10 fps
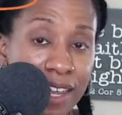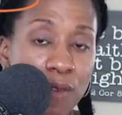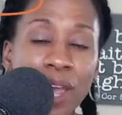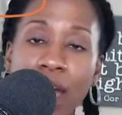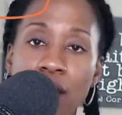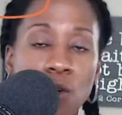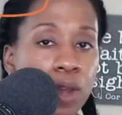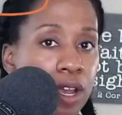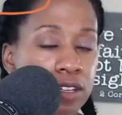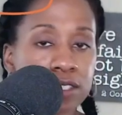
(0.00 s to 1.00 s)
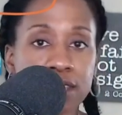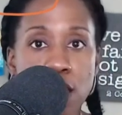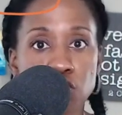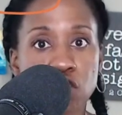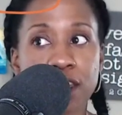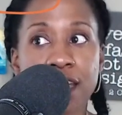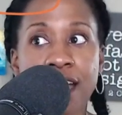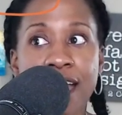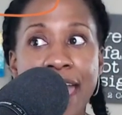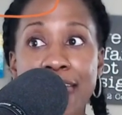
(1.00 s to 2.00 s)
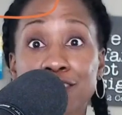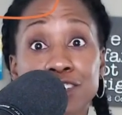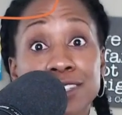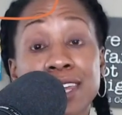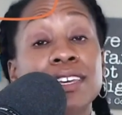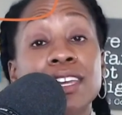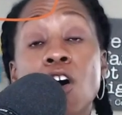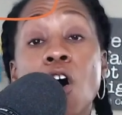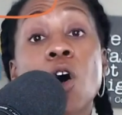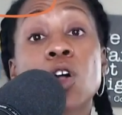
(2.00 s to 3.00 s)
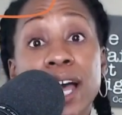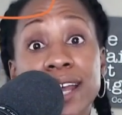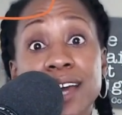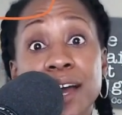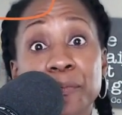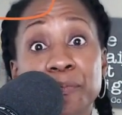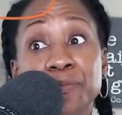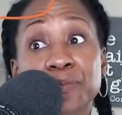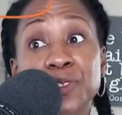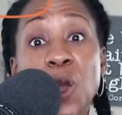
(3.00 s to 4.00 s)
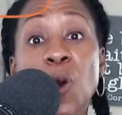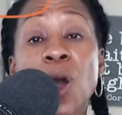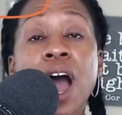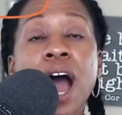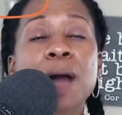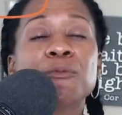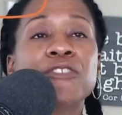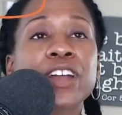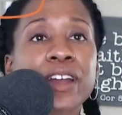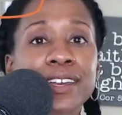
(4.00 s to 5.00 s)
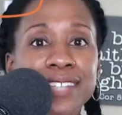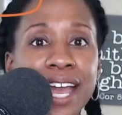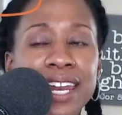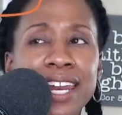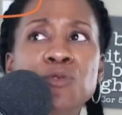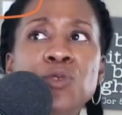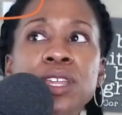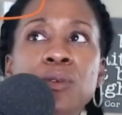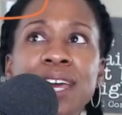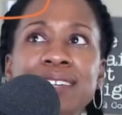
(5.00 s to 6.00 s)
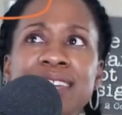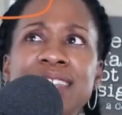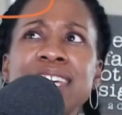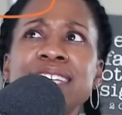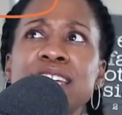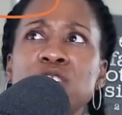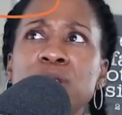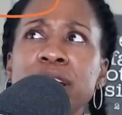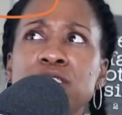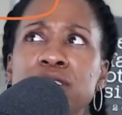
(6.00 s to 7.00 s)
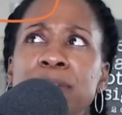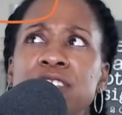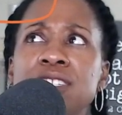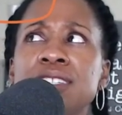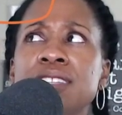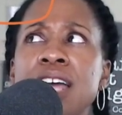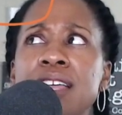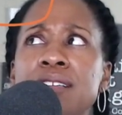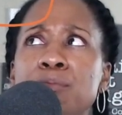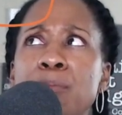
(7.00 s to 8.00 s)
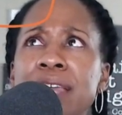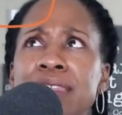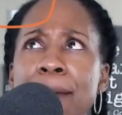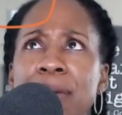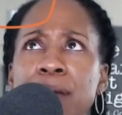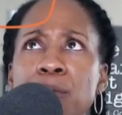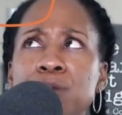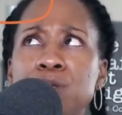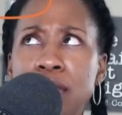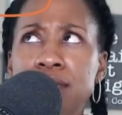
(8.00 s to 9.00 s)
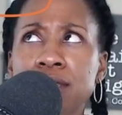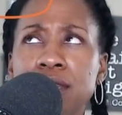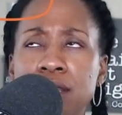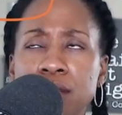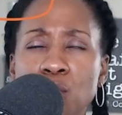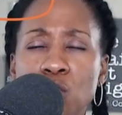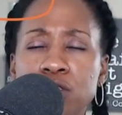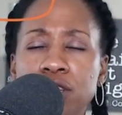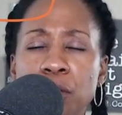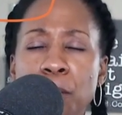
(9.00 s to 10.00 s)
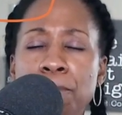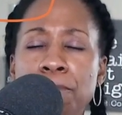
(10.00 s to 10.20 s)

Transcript: And we had a quick discussion and it just, it all lined up. So I'm very excited. And really, when I say the things I don't like to, let me just like make that make sense a little bit more too.